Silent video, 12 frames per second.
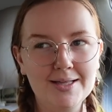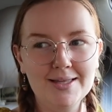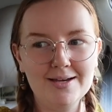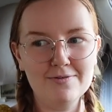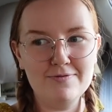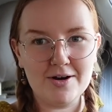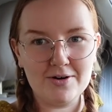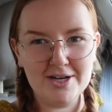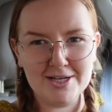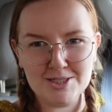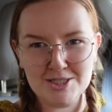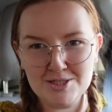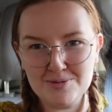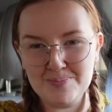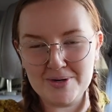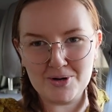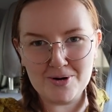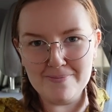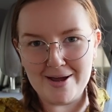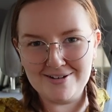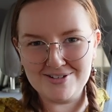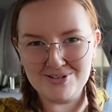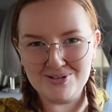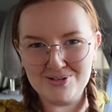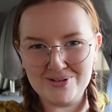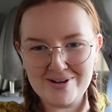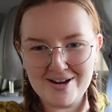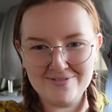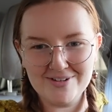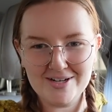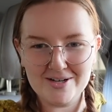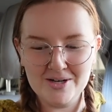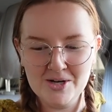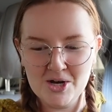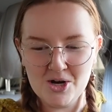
like a very experimental kind of like a,